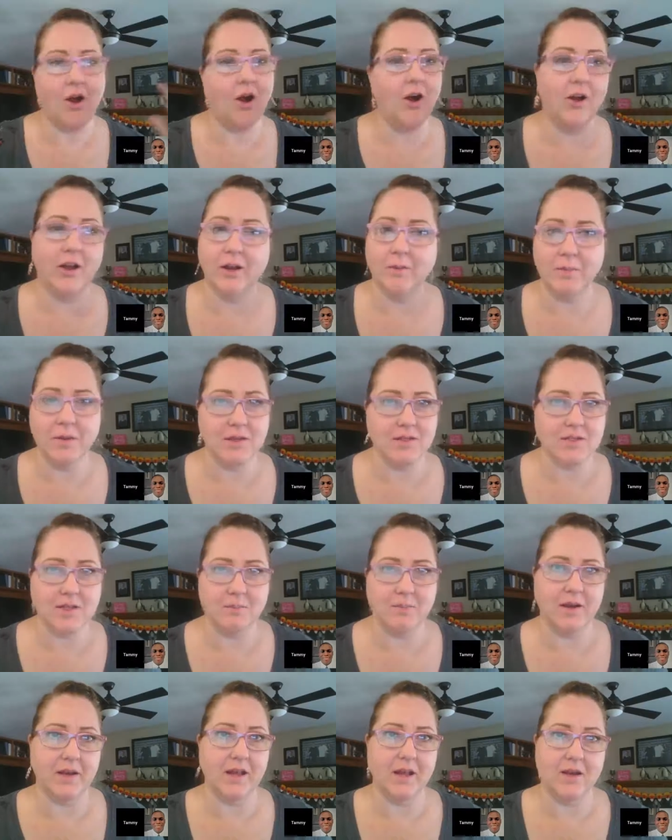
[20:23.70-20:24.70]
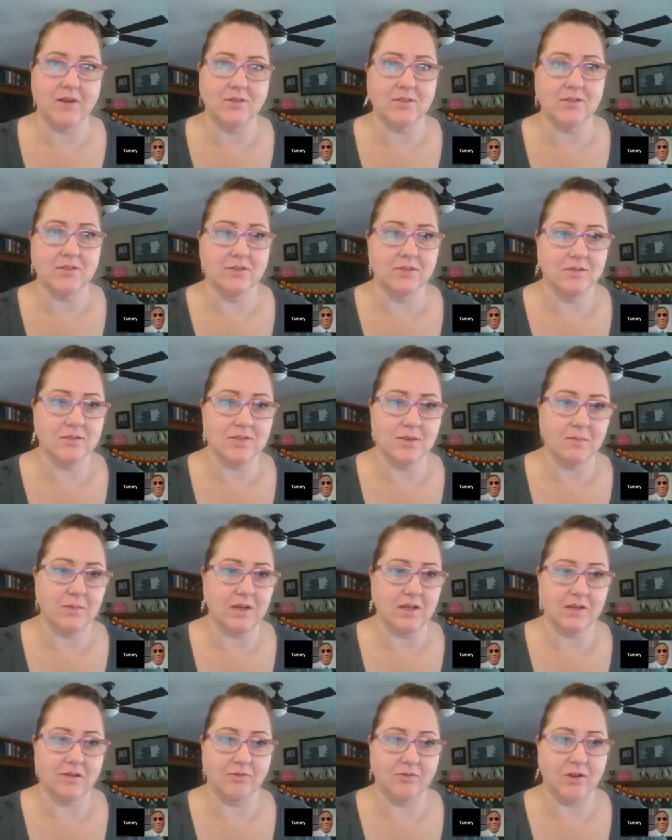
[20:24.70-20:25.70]
all going to pick somebody else, somebody
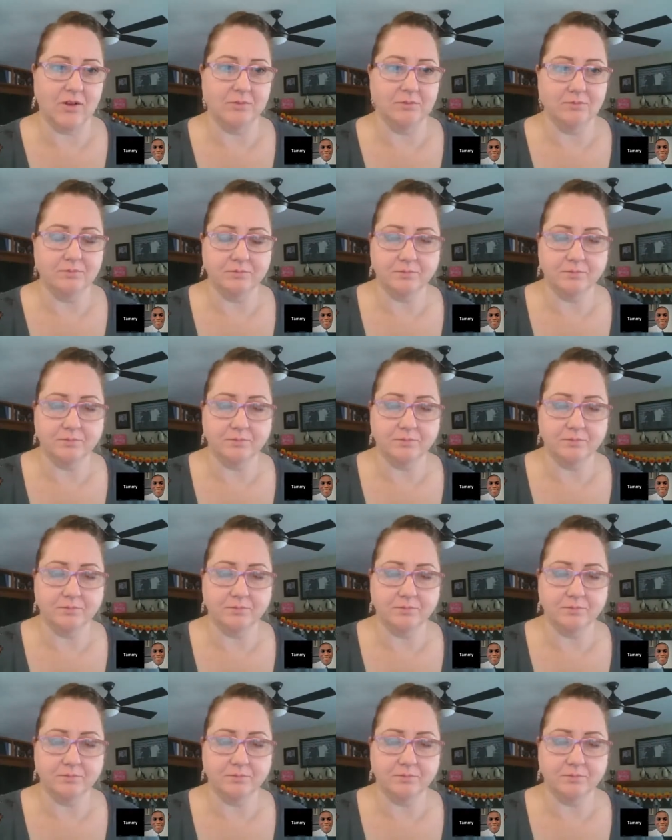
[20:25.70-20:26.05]
different.